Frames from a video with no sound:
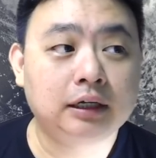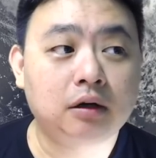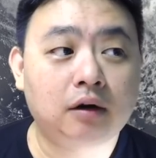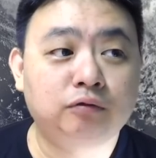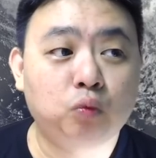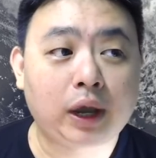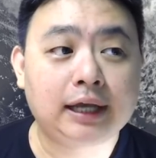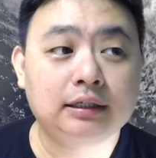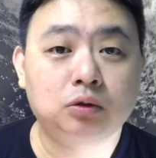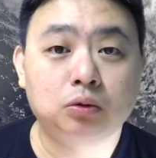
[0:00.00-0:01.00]
of
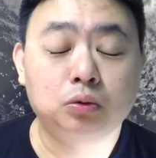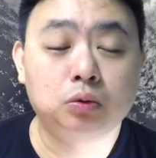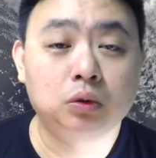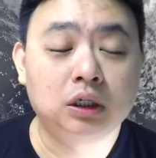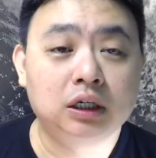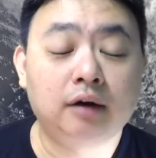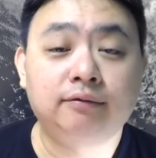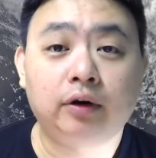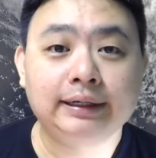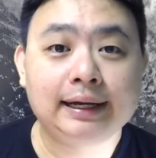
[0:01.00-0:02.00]
ways to
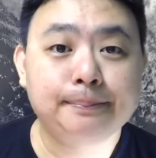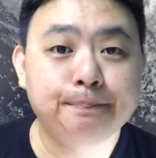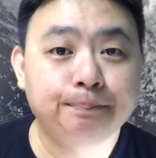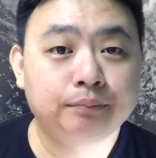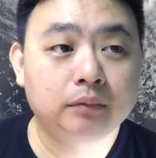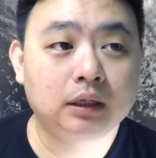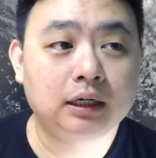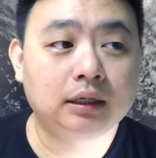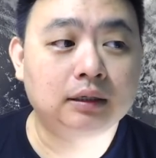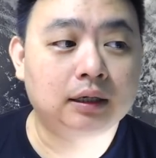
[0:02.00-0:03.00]
avoid them
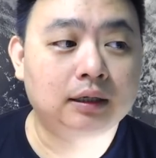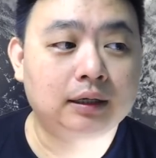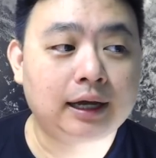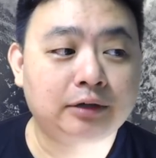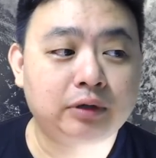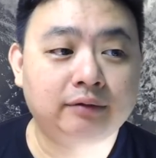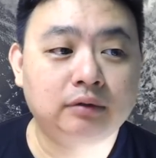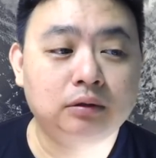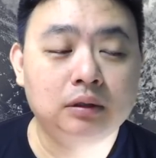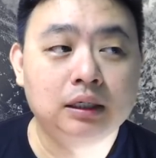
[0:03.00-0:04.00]
in air
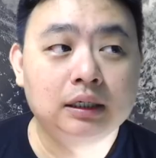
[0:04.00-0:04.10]
travel.